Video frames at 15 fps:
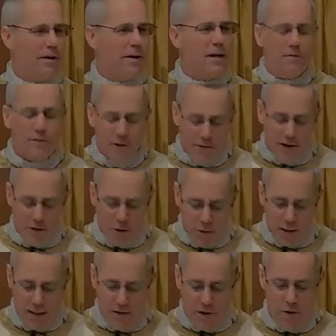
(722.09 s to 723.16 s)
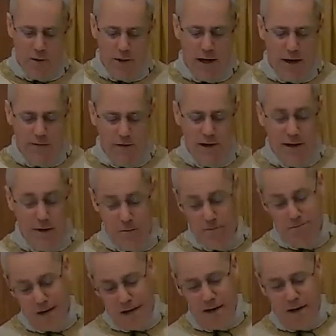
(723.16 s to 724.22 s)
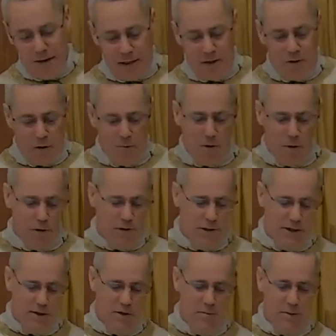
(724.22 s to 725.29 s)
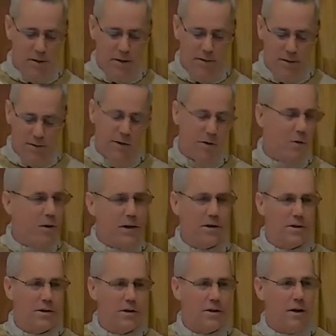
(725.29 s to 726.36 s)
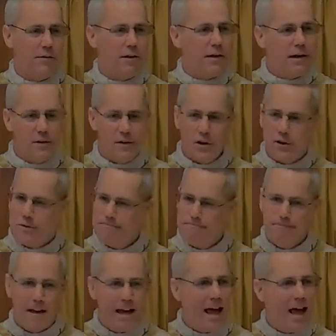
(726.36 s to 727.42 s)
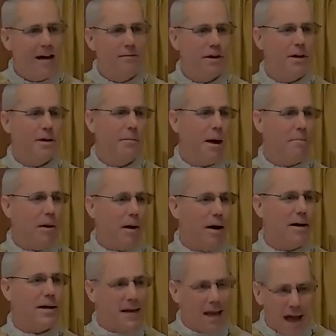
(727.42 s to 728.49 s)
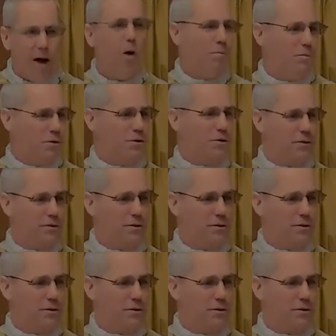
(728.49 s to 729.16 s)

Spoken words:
And even if I don't get to it every day, get to it most days, but even if I don't get to it every day, just having it in my pocket helps.